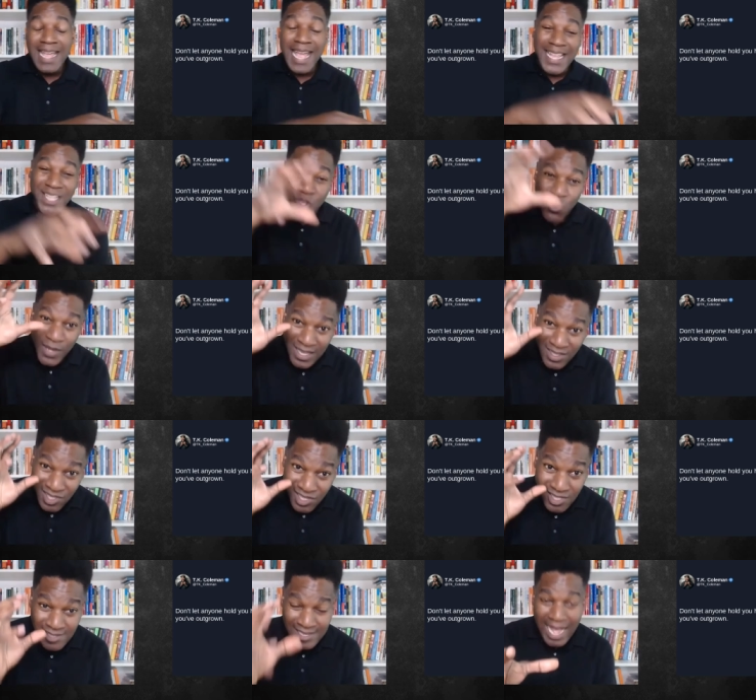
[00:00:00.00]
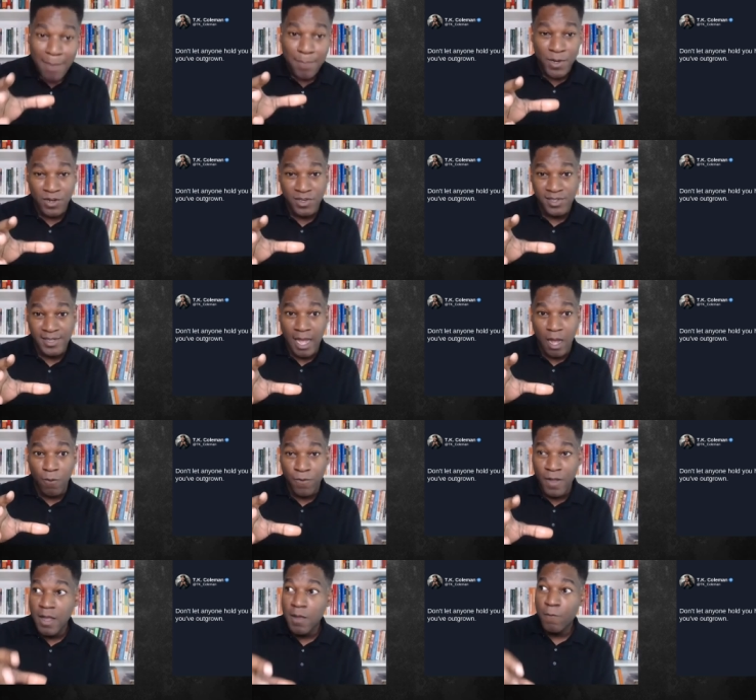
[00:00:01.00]
And you can stop
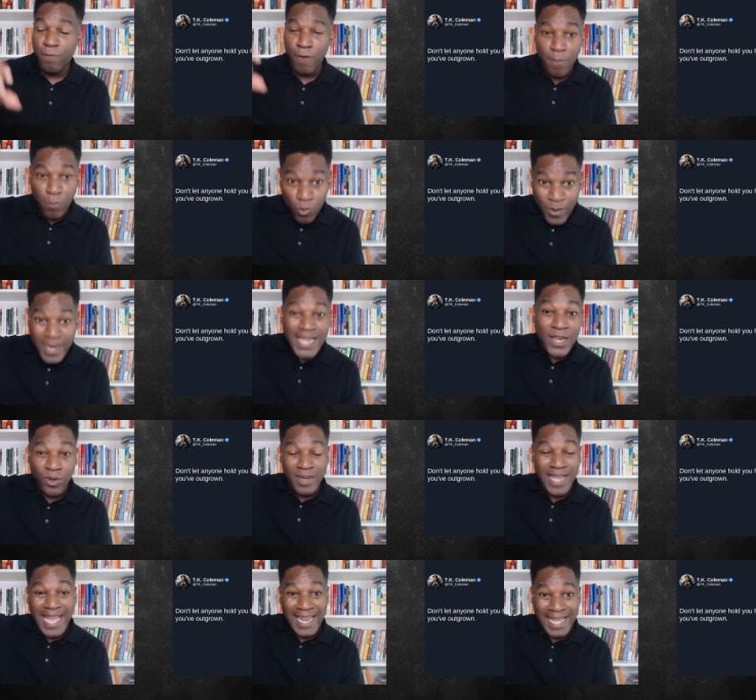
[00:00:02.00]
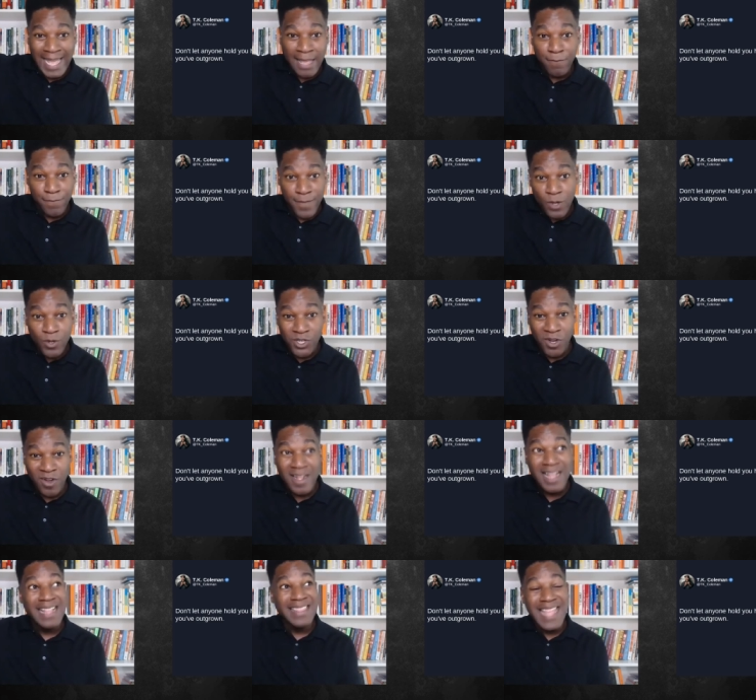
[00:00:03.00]
yourself from recreating a
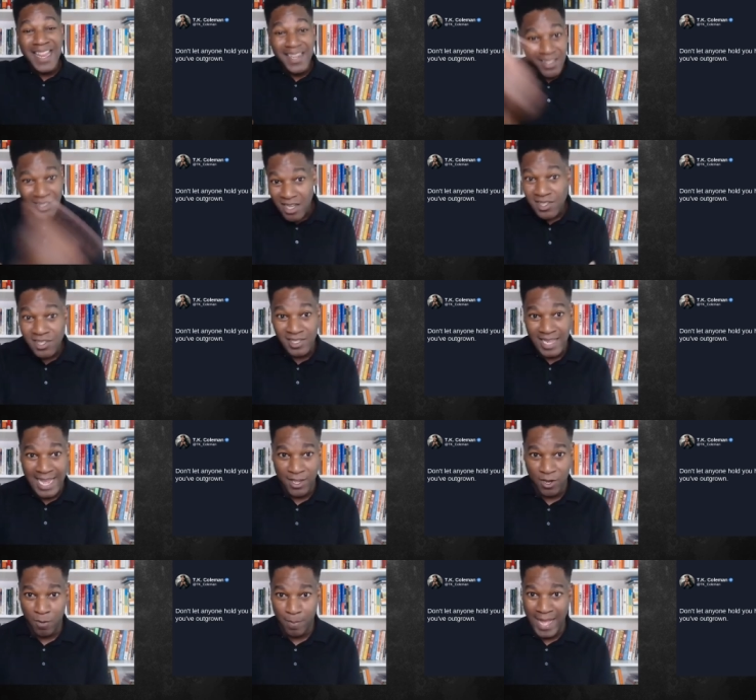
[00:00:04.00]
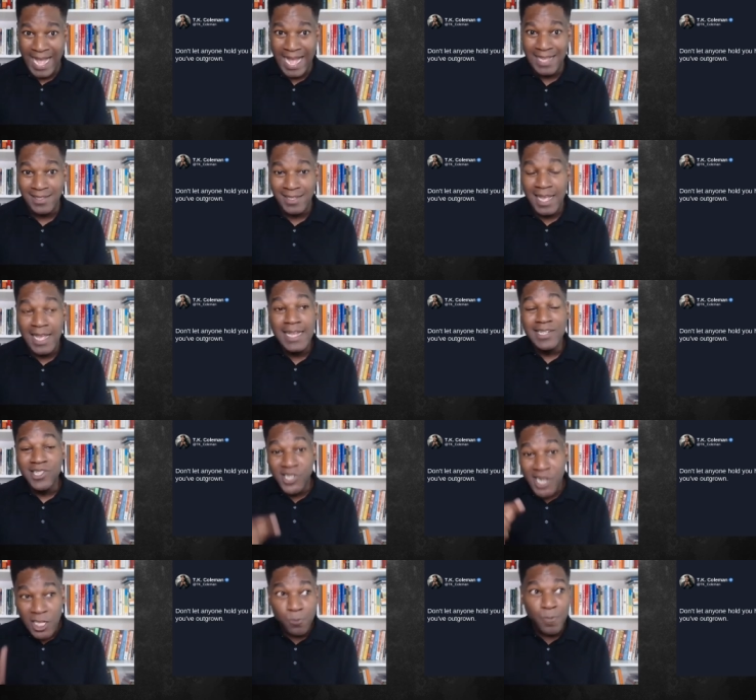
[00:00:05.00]
future that looks like your past.
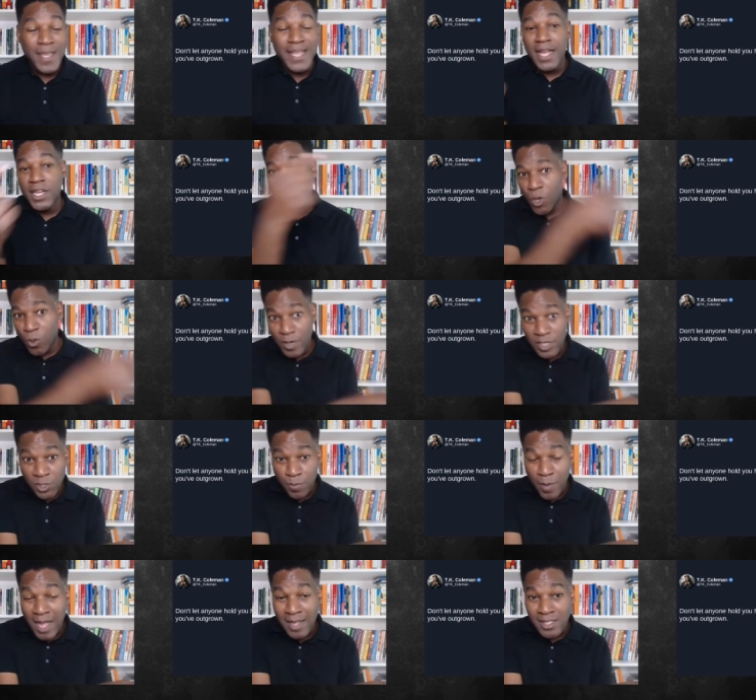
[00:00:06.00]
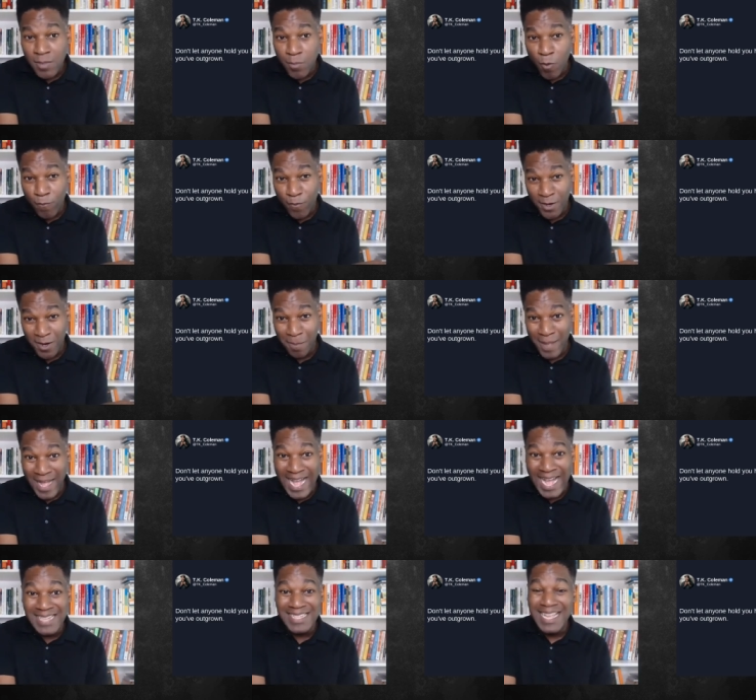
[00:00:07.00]
Just because you're responsible for your
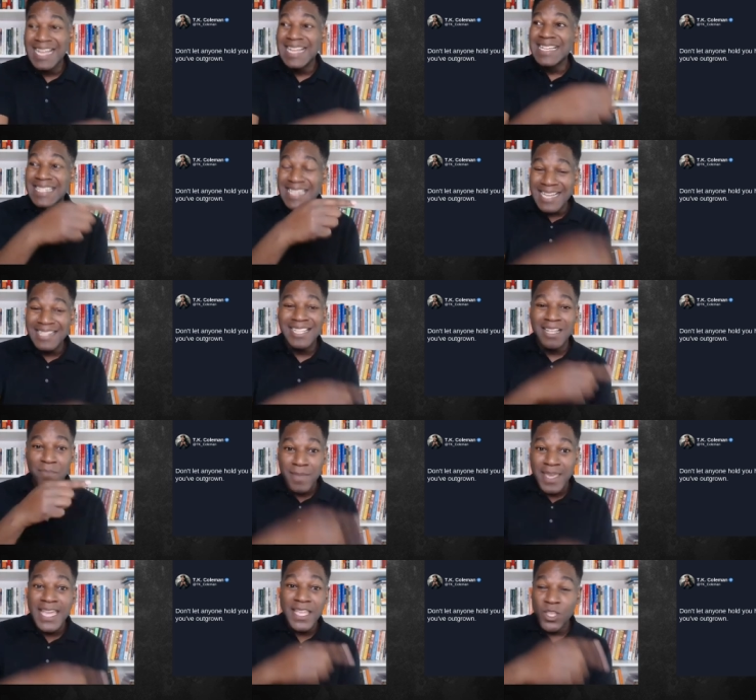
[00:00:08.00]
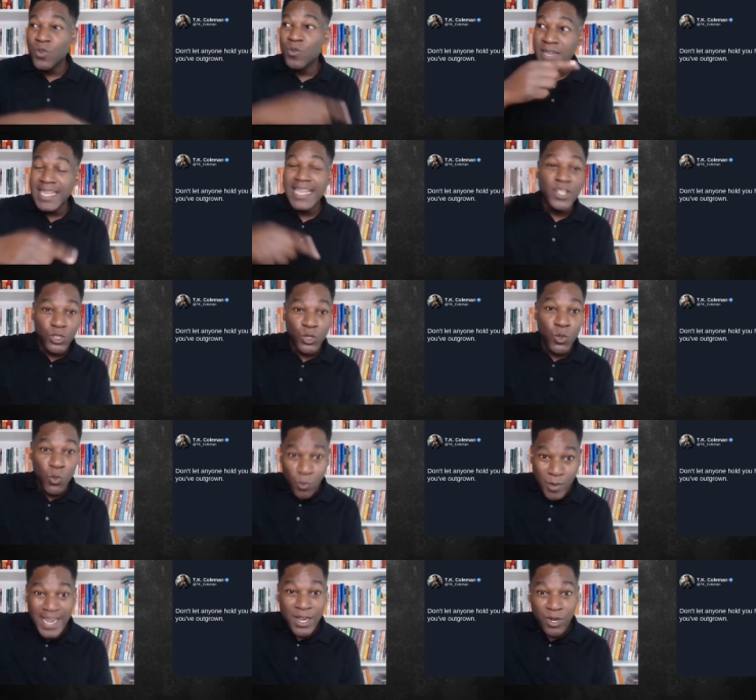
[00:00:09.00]
past doesn't mean you need to
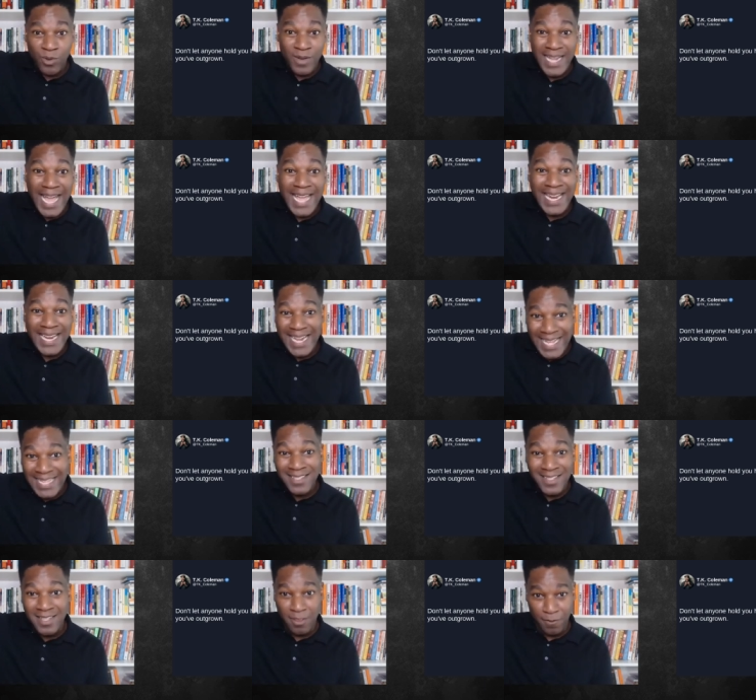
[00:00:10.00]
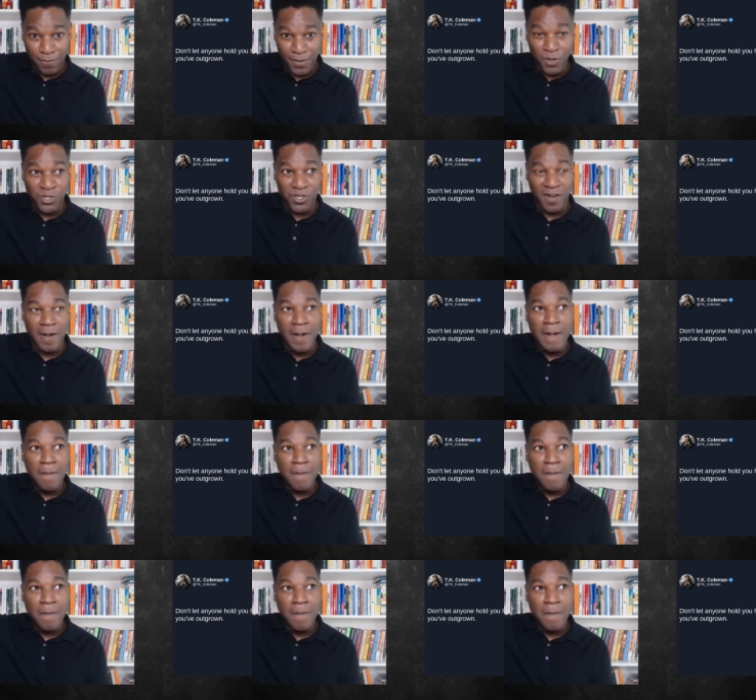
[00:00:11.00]
recreate it into the future.